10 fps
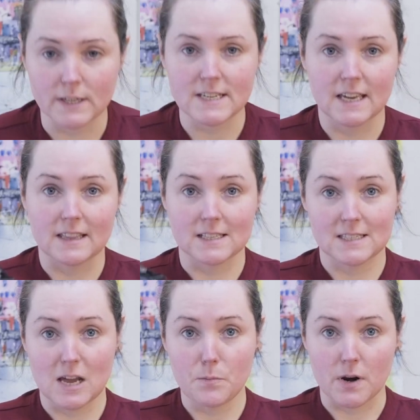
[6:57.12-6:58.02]
to take the
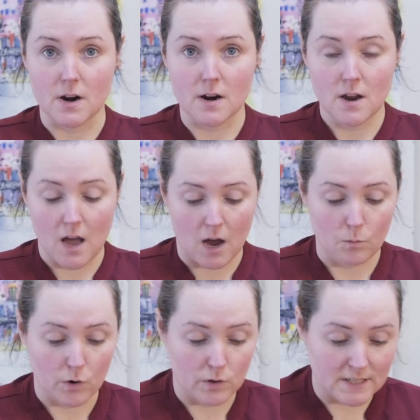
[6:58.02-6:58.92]
stapler and
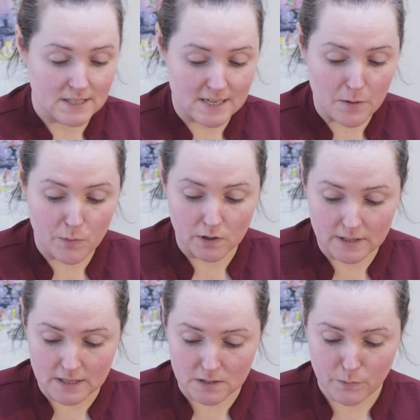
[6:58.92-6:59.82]
we're going to staple
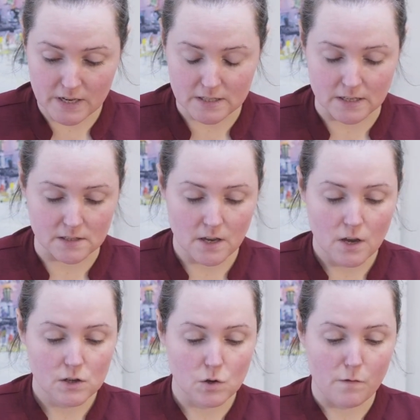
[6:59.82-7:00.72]
these pieces.
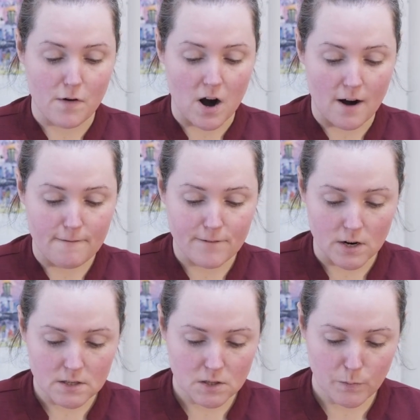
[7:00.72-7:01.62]
So for our first